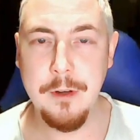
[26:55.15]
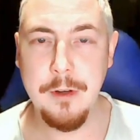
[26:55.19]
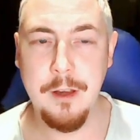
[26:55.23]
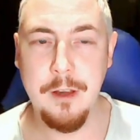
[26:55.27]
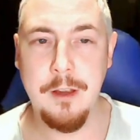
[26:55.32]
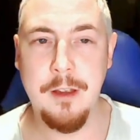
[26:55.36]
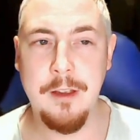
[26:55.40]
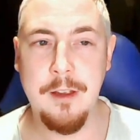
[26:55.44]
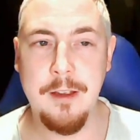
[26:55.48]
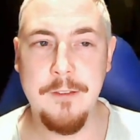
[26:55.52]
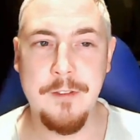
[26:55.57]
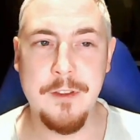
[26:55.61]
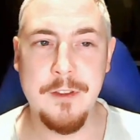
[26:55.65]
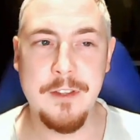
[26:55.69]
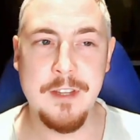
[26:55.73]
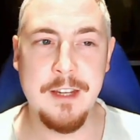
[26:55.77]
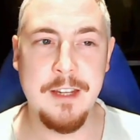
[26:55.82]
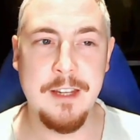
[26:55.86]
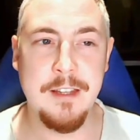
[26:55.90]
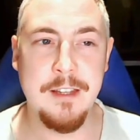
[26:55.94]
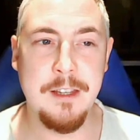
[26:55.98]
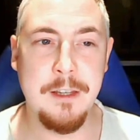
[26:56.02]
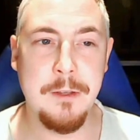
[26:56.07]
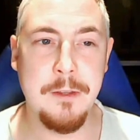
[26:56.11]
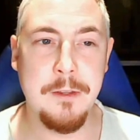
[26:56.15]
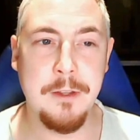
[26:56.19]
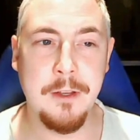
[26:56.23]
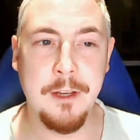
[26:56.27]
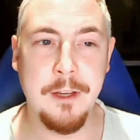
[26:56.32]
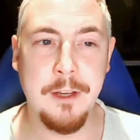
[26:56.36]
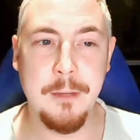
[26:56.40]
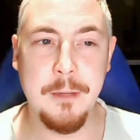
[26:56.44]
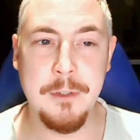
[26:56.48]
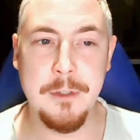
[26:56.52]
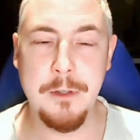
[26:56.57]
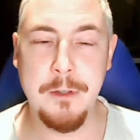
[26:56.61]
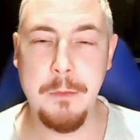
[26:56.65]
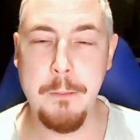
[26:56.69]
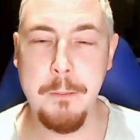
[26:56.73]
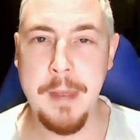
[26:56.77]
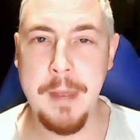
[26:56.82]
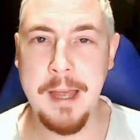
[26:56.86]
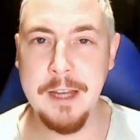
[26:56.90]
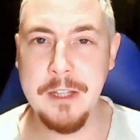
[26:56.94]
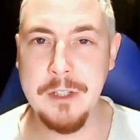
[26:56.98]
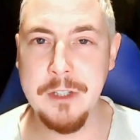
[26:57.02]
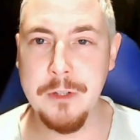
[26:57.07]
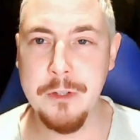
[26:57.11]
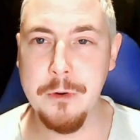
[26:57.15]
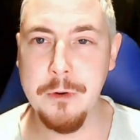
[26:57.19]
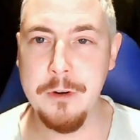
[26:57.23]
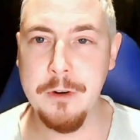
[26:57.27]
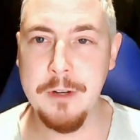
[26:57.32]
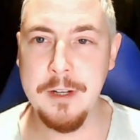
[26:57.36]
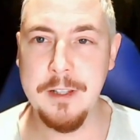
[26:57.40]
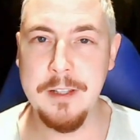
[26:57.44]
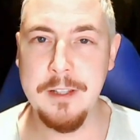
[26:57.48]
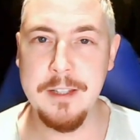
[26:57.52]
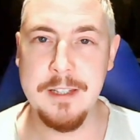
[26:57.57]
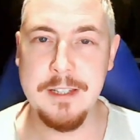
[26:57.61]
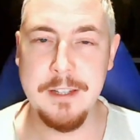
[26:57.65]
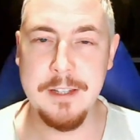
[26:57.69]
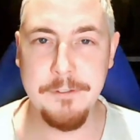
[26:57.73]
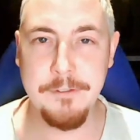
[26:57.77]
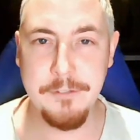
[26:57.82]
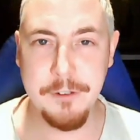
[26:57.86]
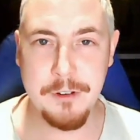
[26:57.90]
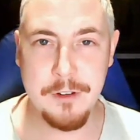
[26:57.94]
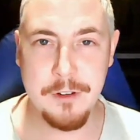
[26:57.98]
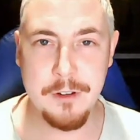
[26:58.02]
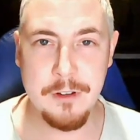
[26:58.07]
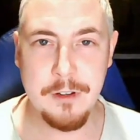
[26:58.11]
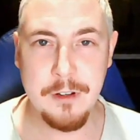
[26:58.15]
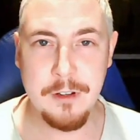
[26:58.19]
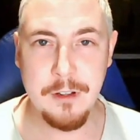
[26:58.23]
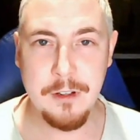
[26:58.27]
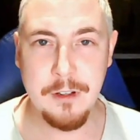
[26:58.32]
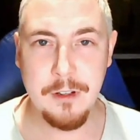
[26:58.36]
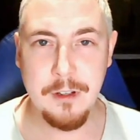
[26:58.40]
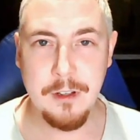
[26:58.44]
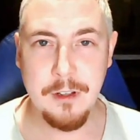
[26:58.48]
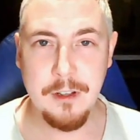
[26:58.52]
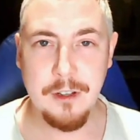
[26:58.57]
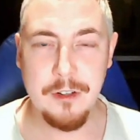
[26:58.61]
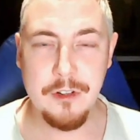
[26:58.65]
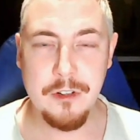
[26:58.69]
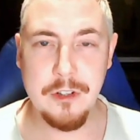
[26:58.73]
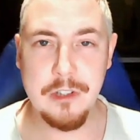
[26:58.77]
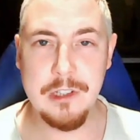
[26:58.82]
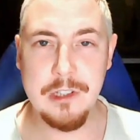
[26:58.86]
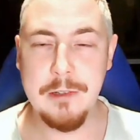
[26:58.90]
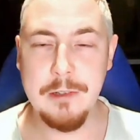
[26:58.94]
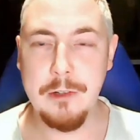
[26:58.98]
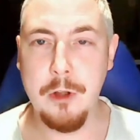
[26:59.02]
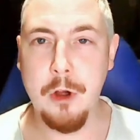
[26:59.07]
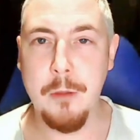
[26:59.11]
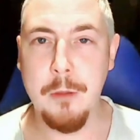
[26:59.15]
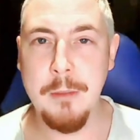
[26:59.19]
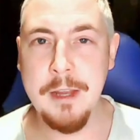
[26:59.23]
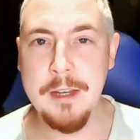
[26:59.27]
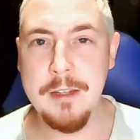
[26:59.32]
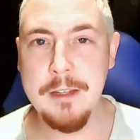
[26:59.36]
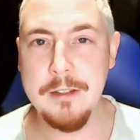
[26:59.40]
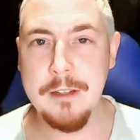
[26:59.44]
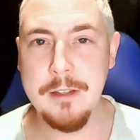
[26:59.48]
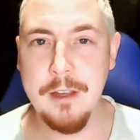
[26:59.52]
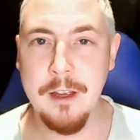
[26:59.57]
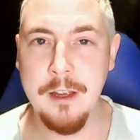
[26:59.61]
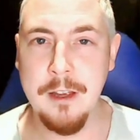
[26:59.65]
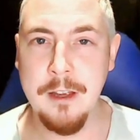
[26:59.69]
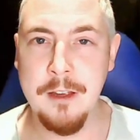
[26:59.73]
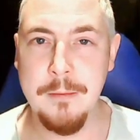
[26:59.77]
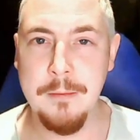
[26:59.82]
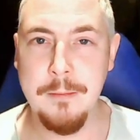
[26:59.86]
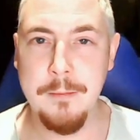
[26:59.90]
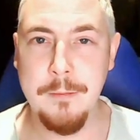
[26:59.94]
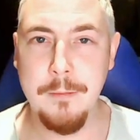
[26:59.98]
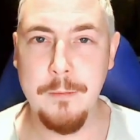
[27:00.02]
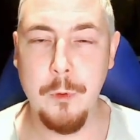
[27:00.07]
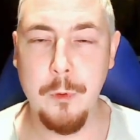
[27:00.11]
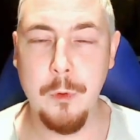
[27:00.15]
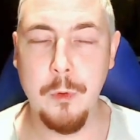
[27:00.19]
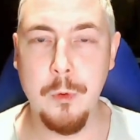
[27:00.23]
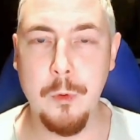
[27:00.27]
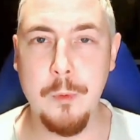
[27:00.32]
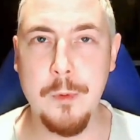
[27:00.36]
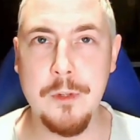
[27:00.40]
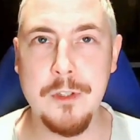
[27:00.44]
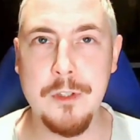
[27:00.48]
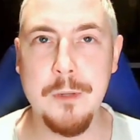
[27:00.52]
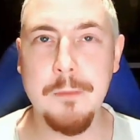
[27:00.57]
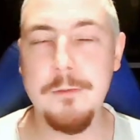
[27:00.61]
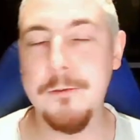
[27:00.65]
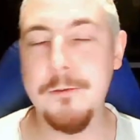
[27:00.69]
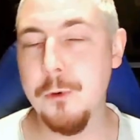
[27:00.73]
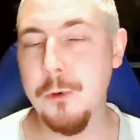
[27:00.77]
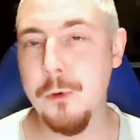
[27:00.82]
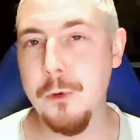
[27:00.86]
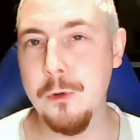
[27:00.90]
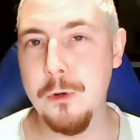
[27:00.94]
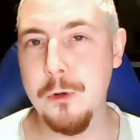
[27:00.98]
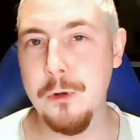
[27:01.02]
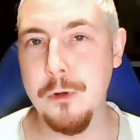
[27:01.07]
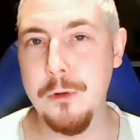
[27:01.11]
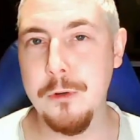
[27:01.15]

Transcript: Uh, if there's anything you think I could be doing better or anything different, just comment. Um, always up for